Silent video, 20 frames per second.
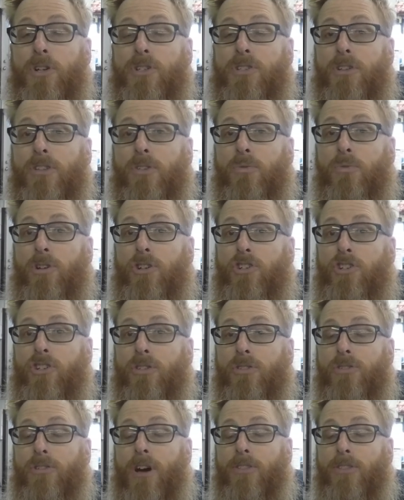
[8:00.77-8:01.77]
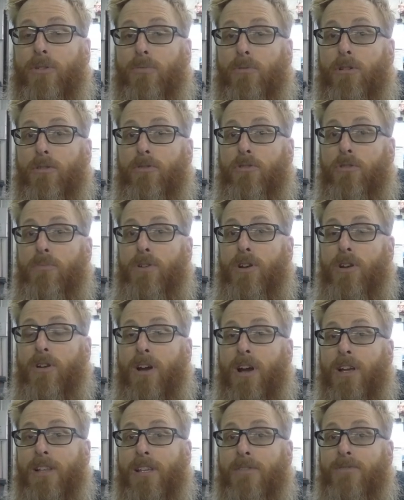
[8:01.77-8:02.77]
on the windshield, not the rearview mirror.
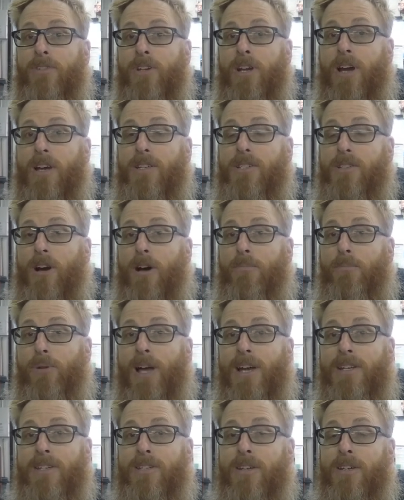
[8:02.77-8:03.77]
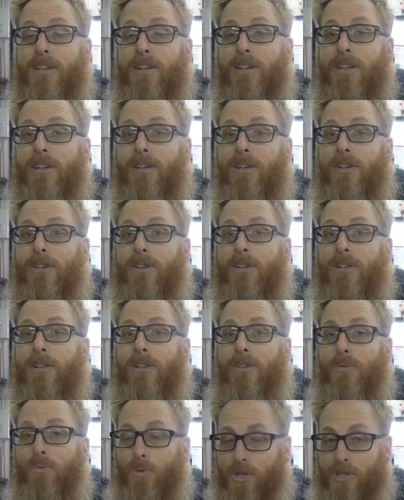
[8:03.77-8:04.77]
I love you guys. God bless.
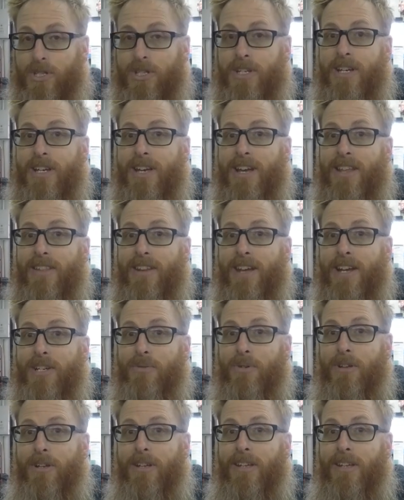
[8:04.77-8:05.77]
We'll see you again the next one.